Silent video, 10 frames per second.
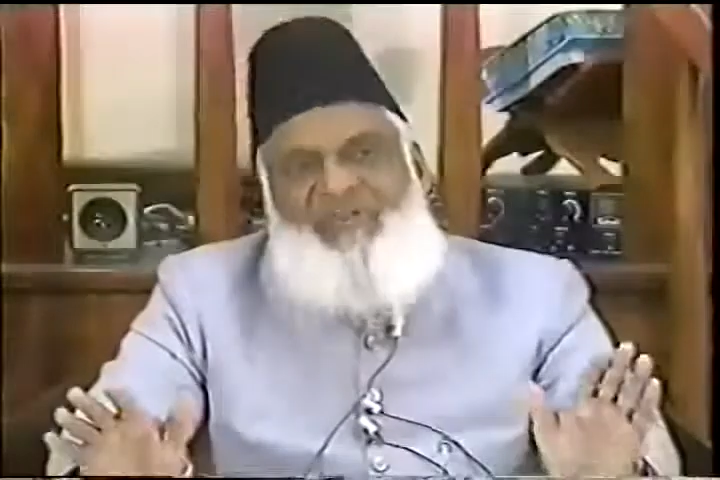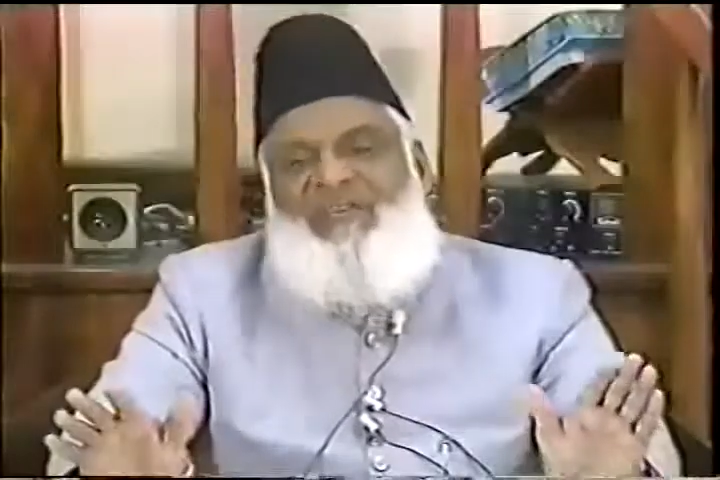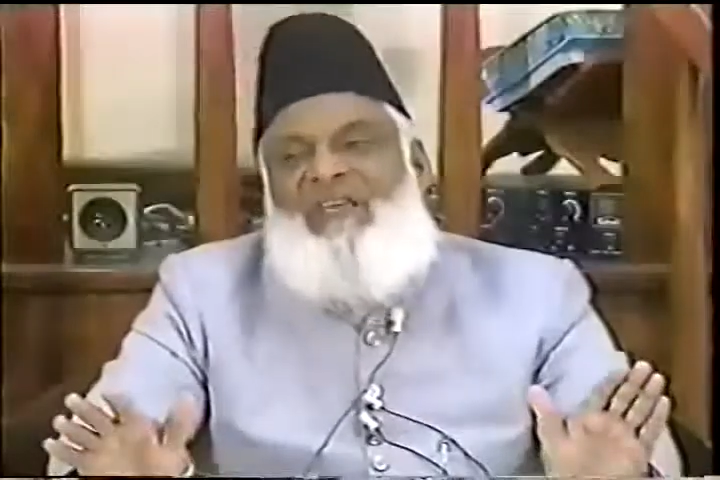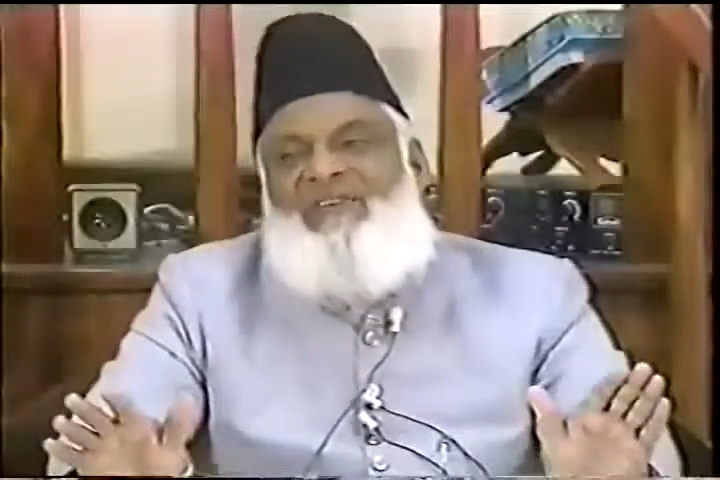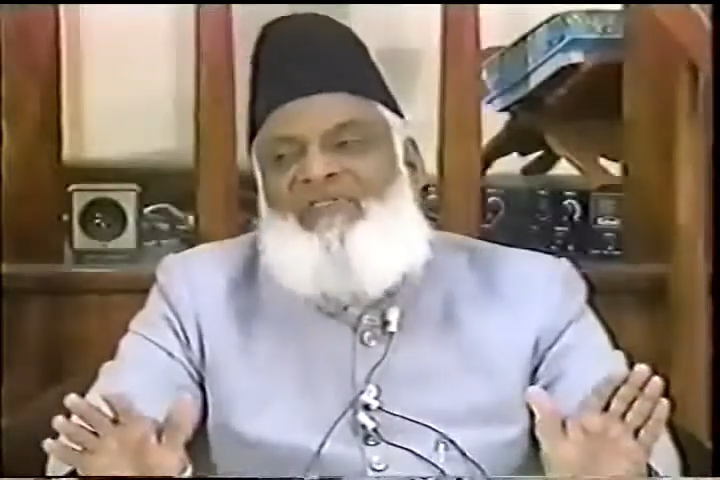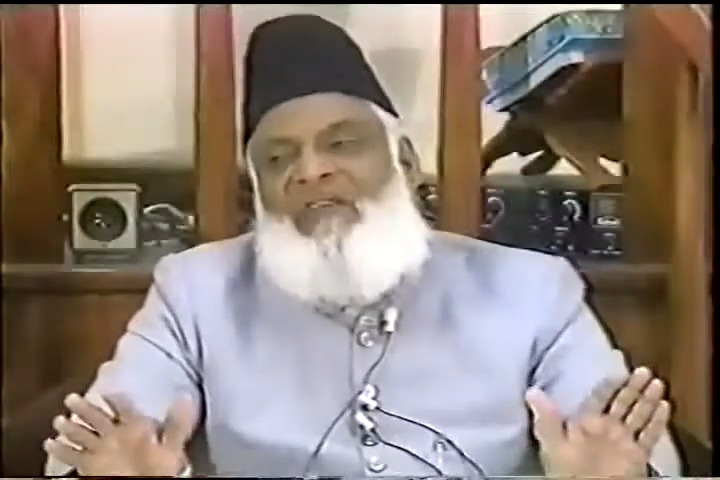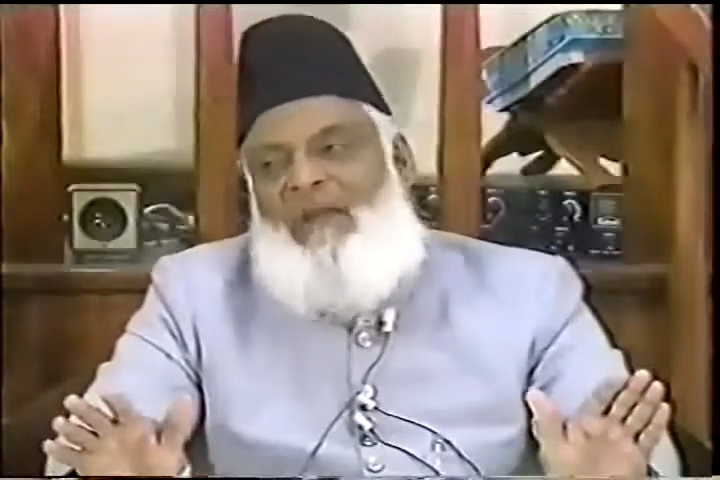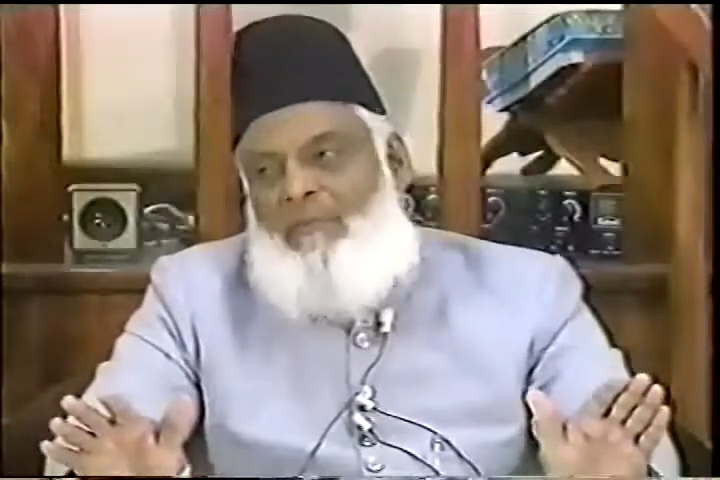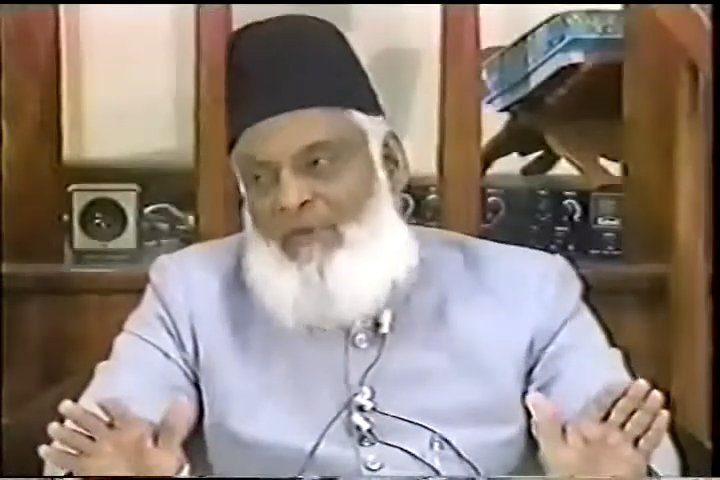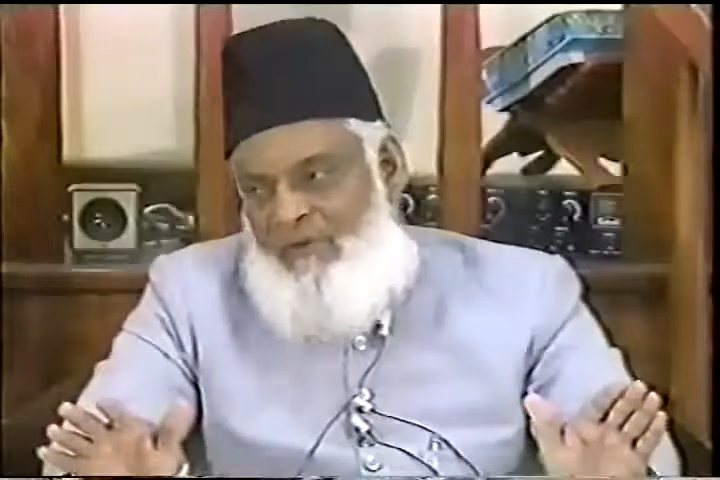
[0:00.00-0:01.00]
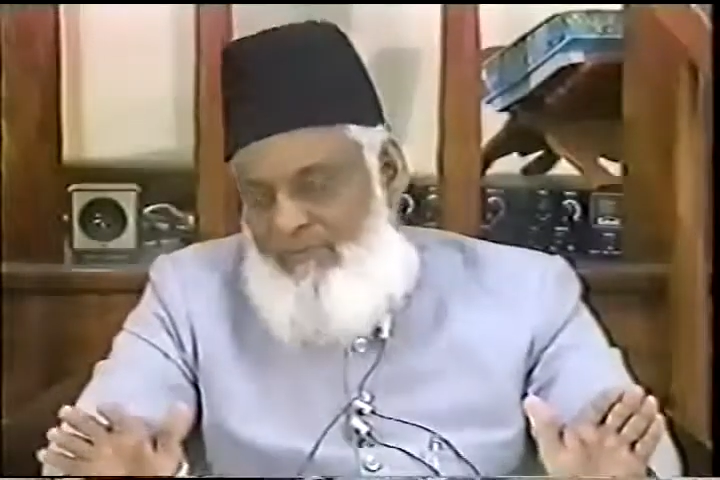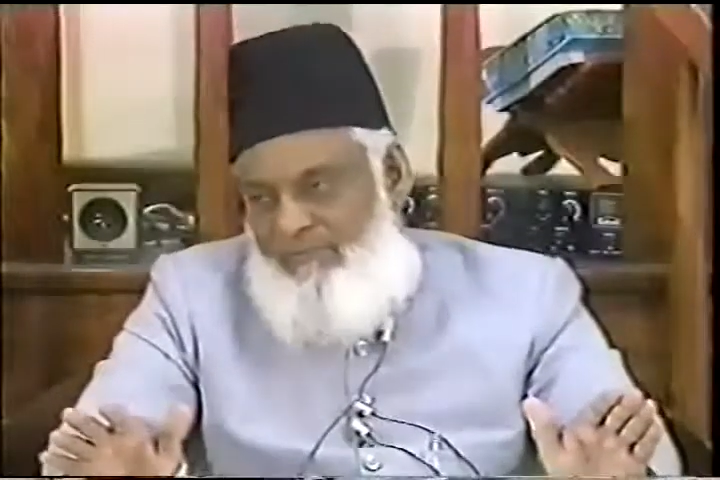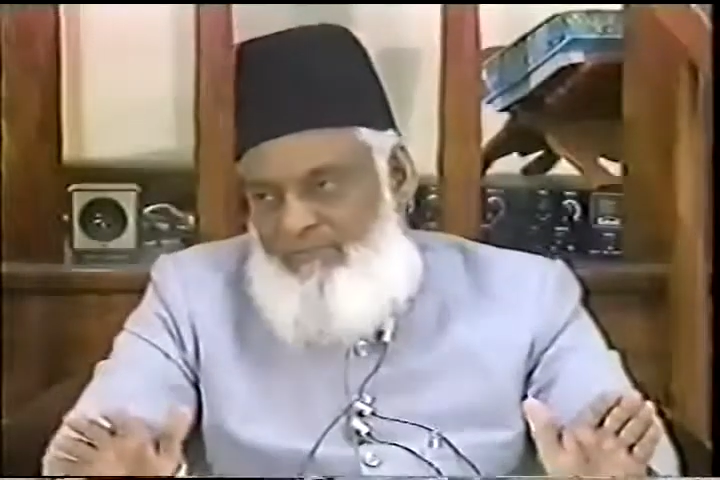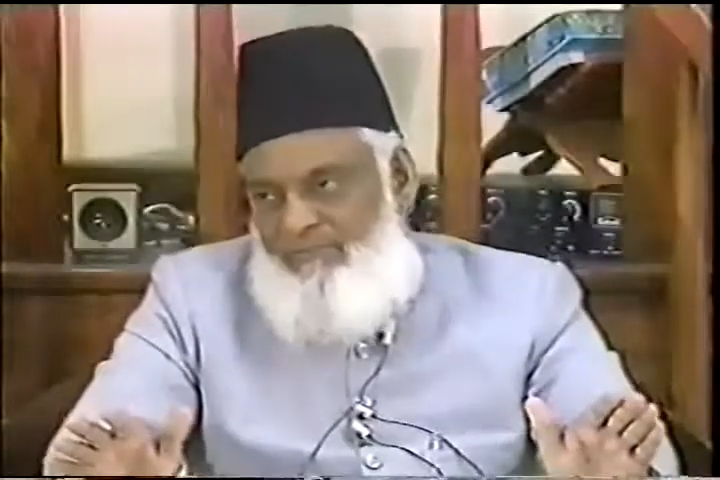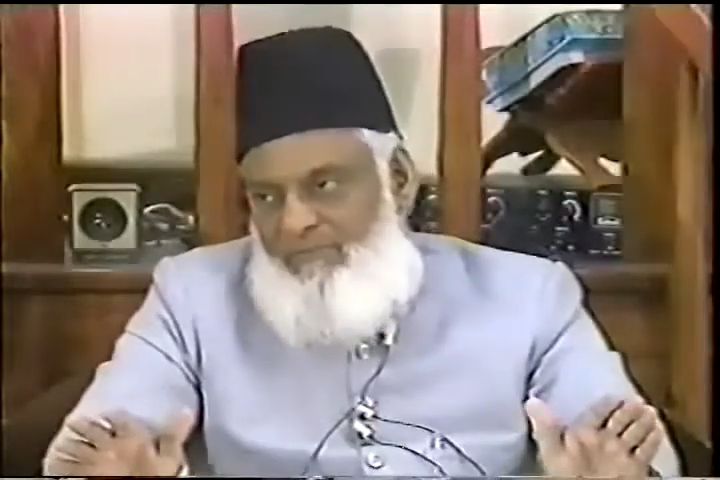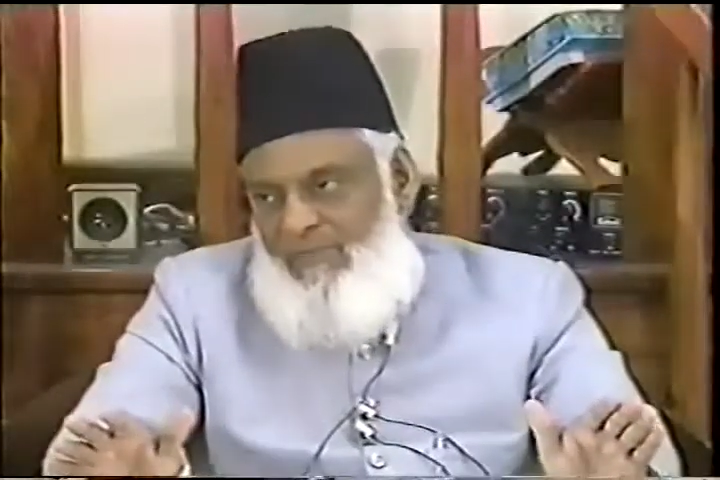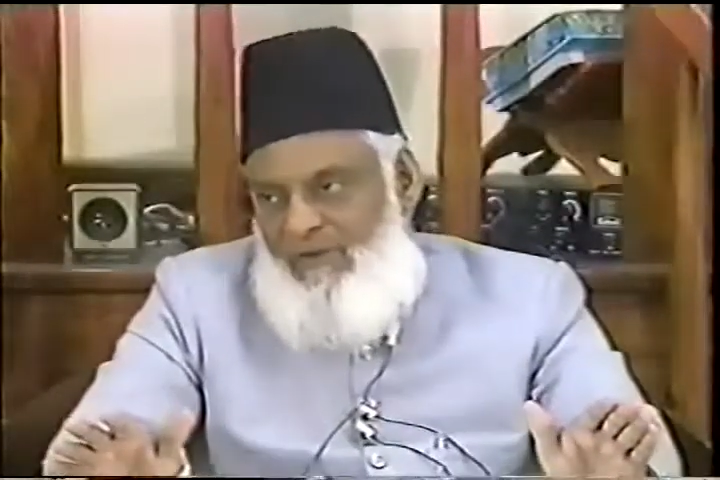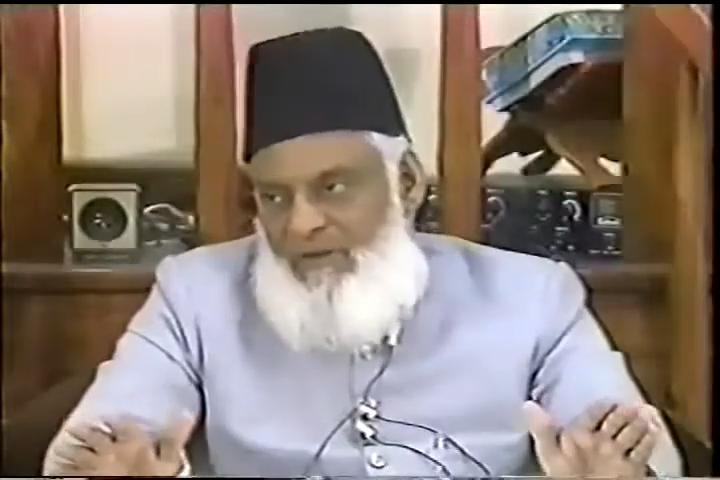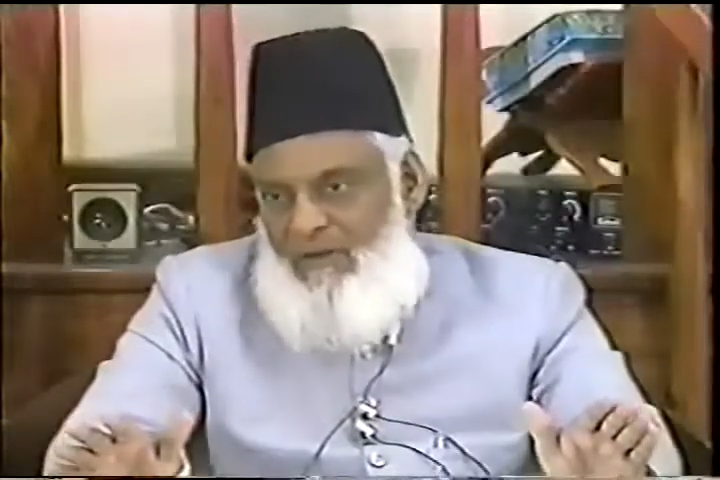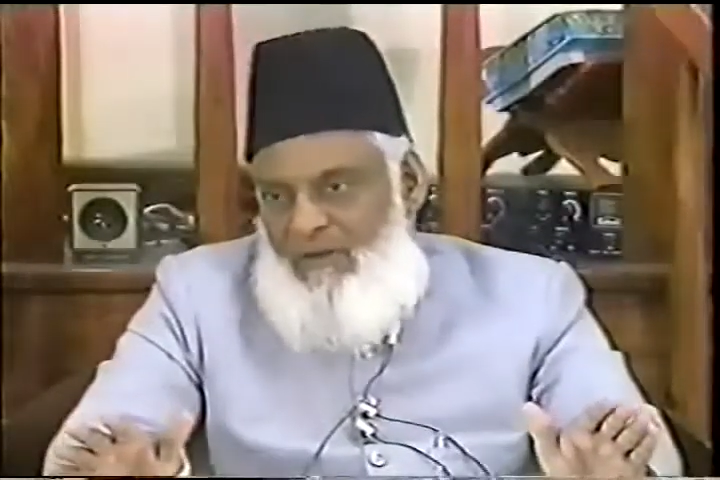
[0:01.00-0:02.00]
the case in Arabic.
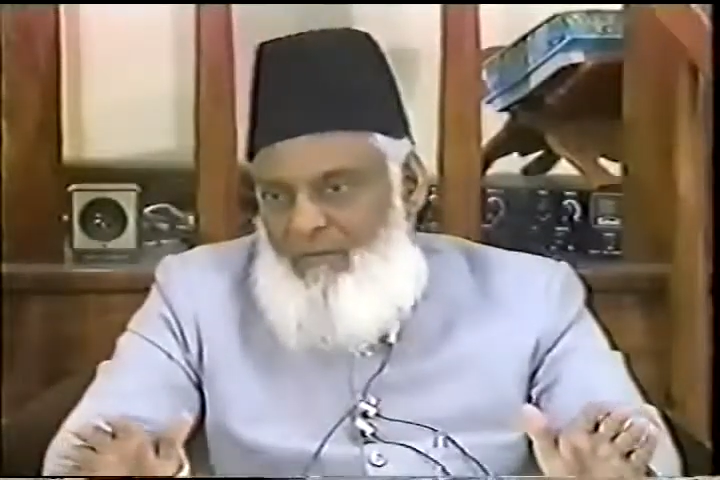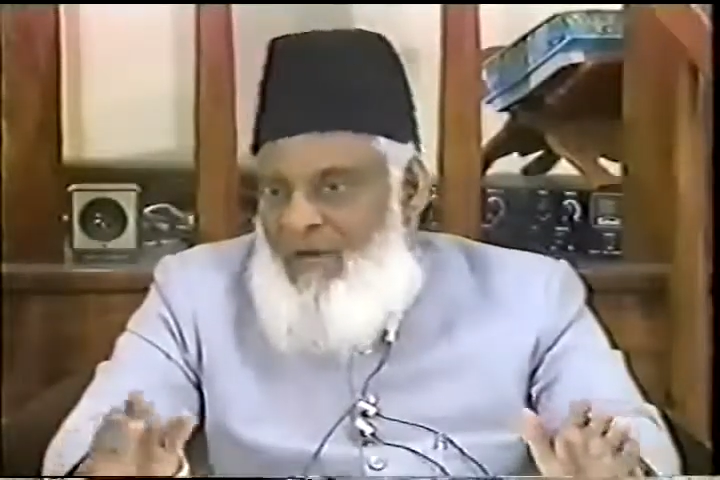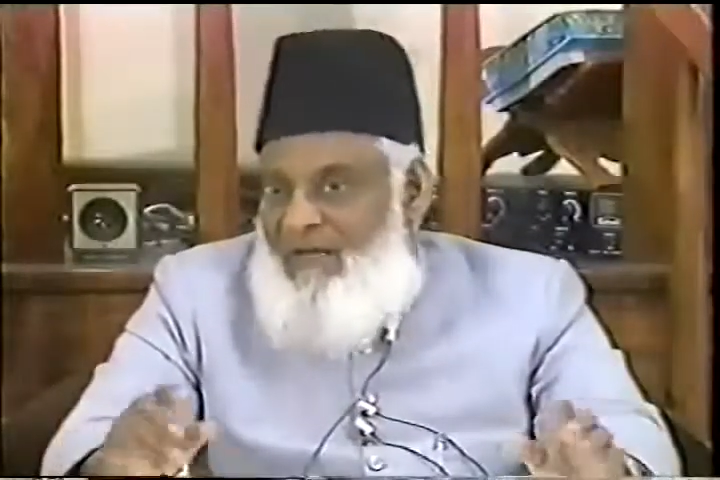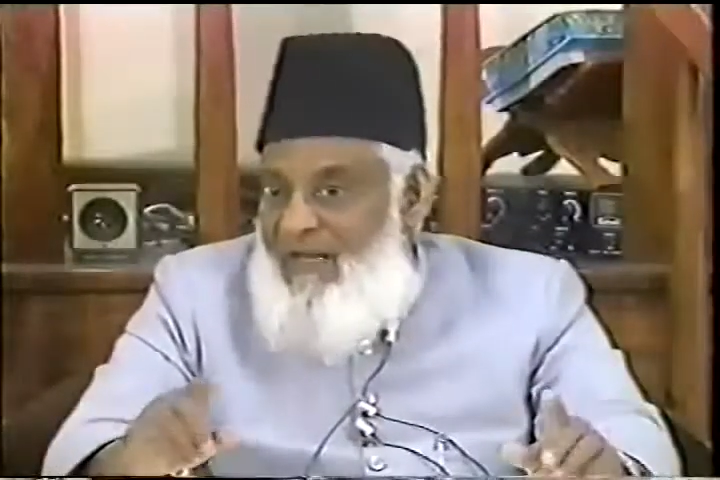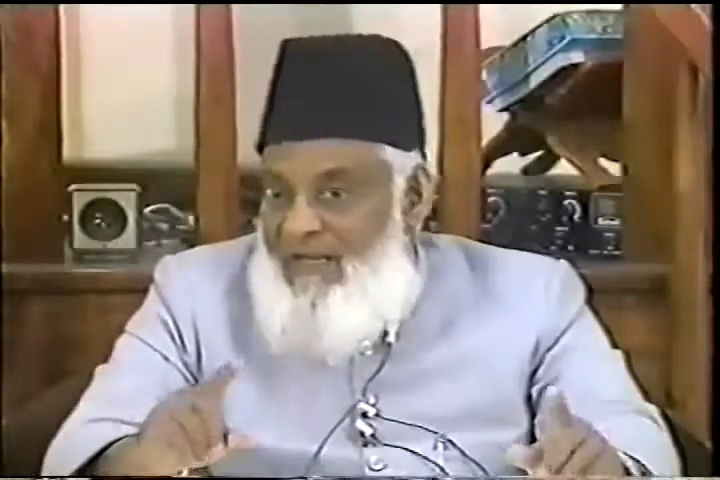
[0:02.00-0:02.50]
But